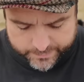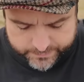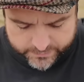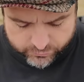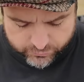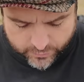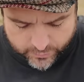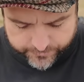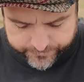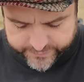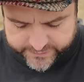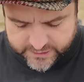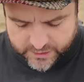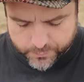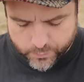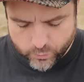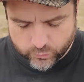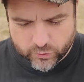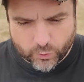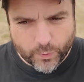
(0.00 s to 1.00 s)
trophies he
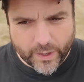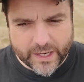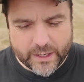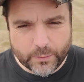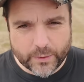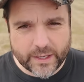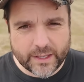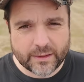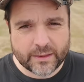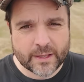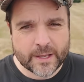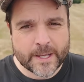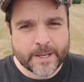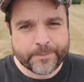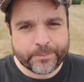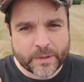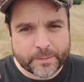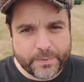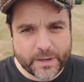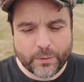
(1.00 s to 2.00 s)
walked away with.
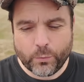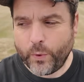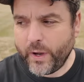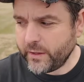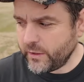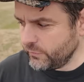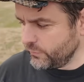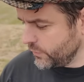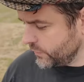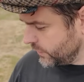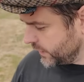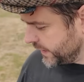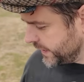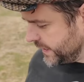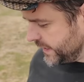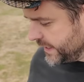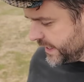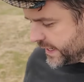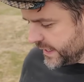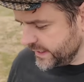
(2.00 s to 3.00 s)
But whether or not
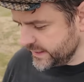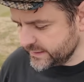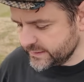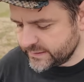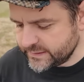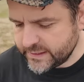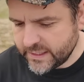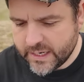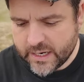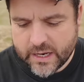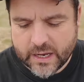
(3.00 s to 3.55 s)
he is